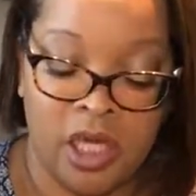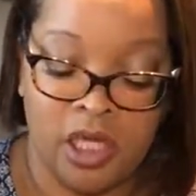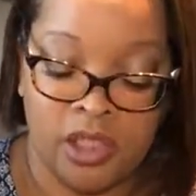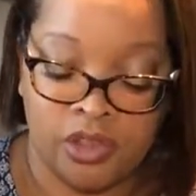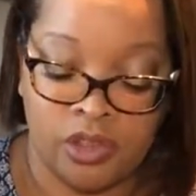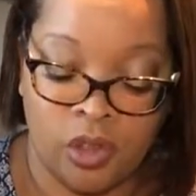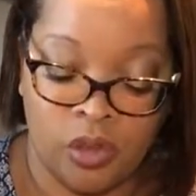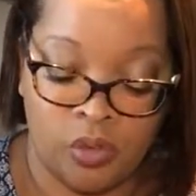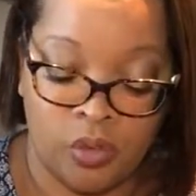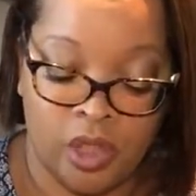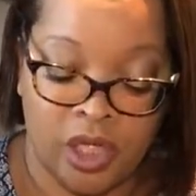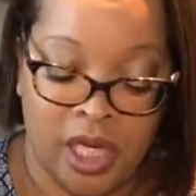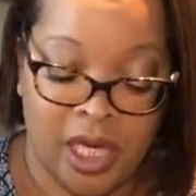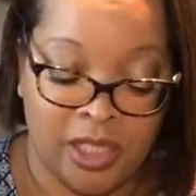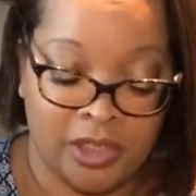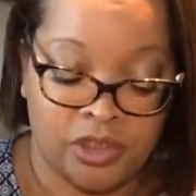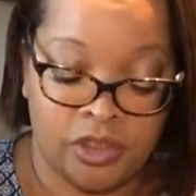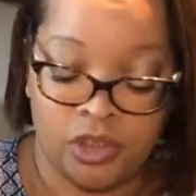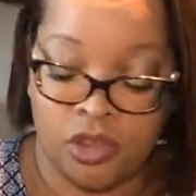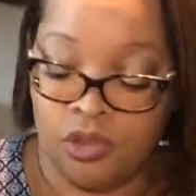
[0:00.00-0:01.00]
So what
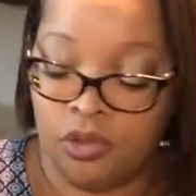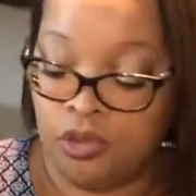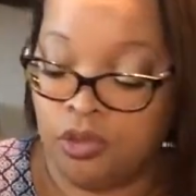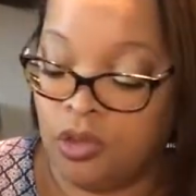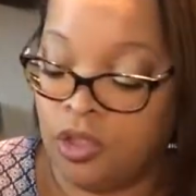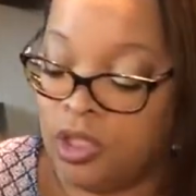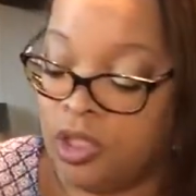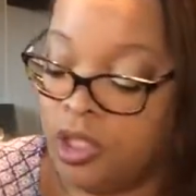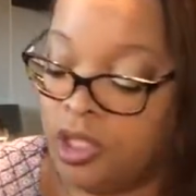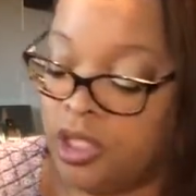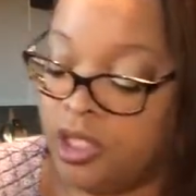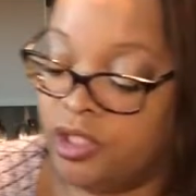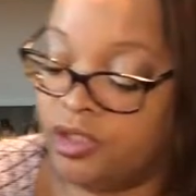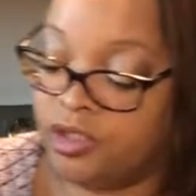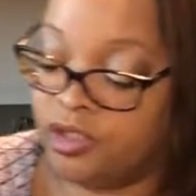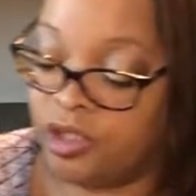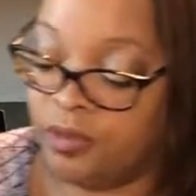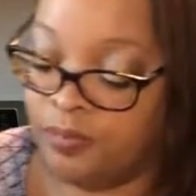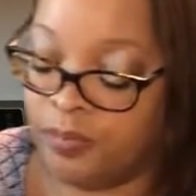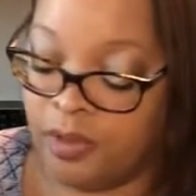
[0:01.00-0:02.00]
I do is
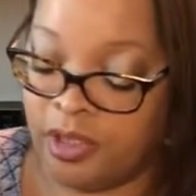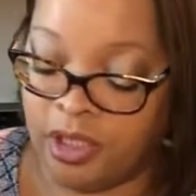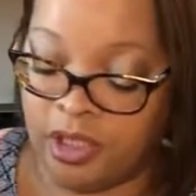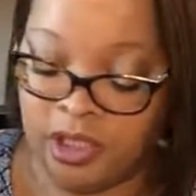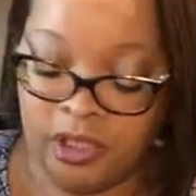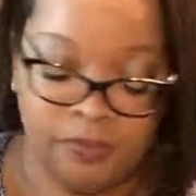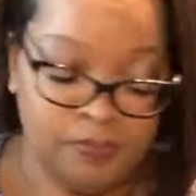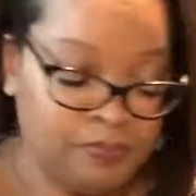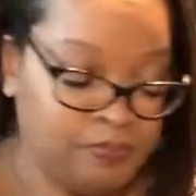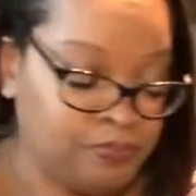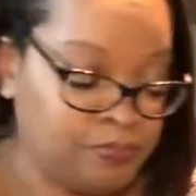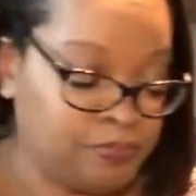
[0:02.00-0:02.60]
simply